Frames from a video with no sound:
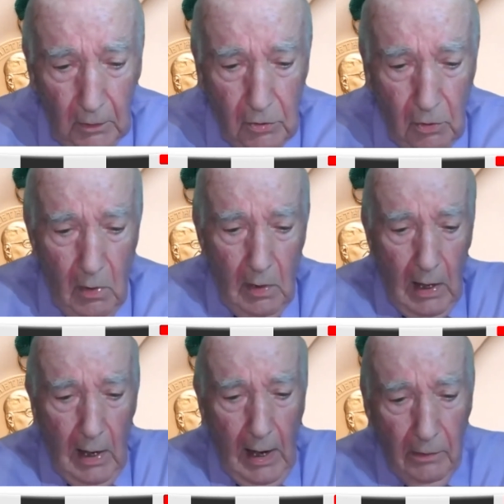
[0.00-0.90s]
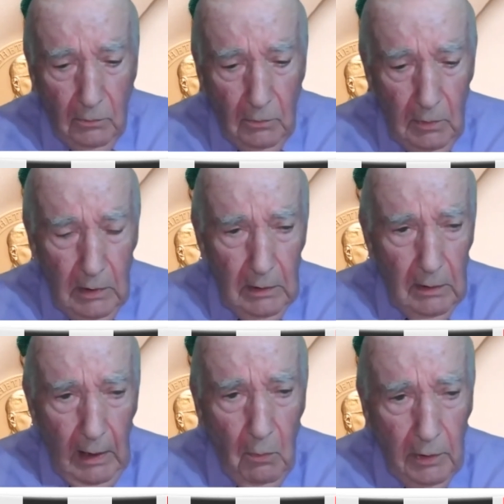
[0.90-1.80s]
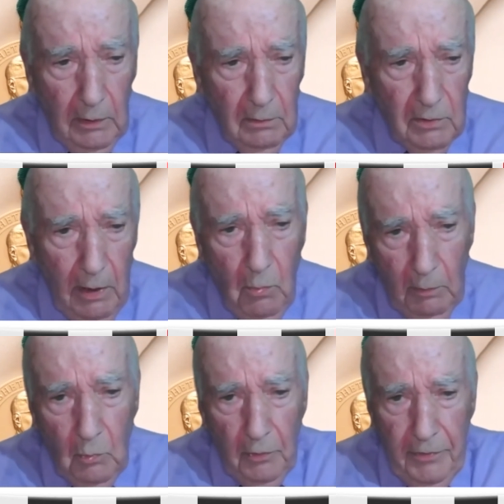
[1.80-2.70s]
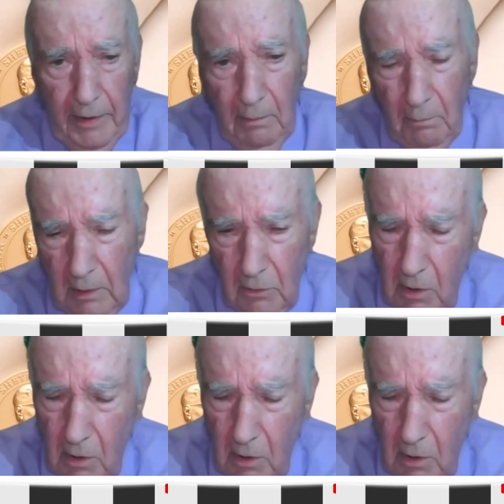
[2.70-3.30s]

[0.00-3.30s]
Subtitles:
So I want to say one more thing,